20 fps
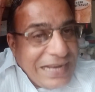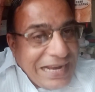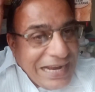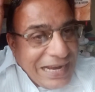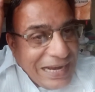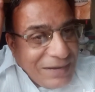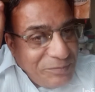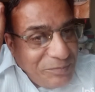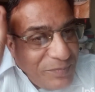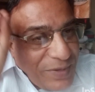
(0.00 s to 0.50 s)

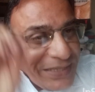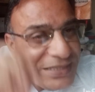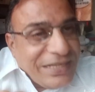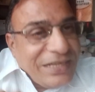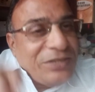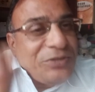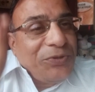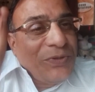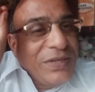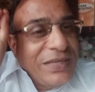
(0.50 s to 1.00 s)
and better
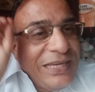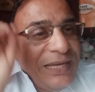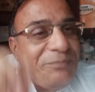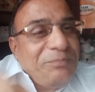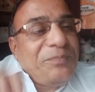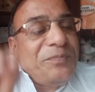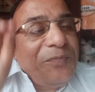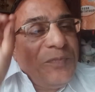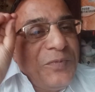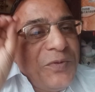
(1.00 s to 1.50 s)
to keep
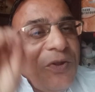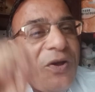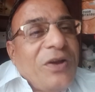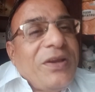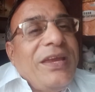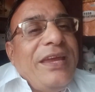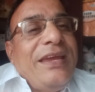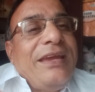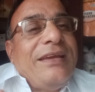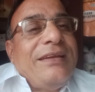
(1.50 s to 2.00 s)

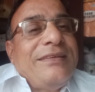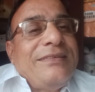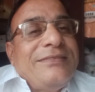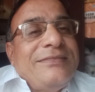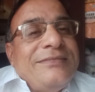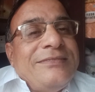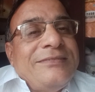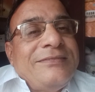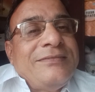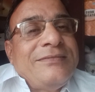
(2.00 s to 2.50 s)
knocking
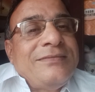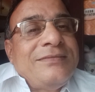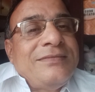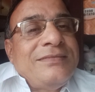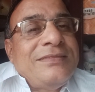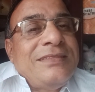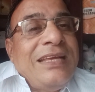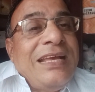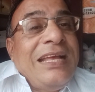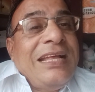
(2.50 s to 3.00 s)

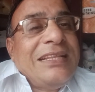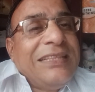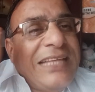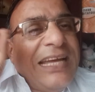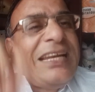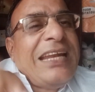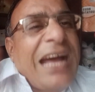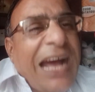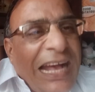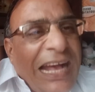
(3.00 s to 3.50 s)

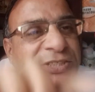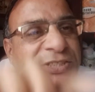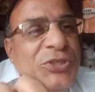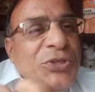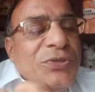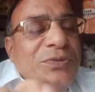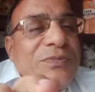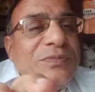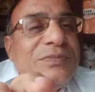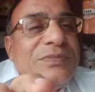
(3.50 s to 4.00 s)
than
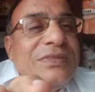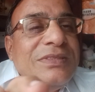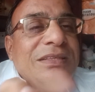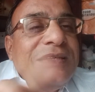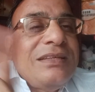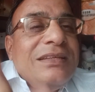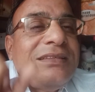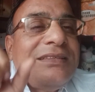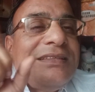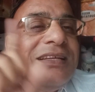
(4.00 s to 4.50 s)
assume
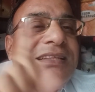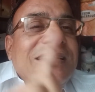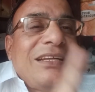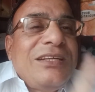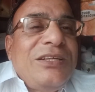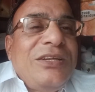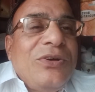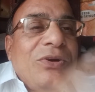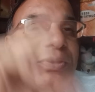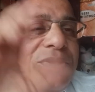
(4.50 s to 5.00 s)
that the
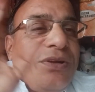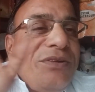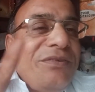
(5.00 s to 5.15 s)
door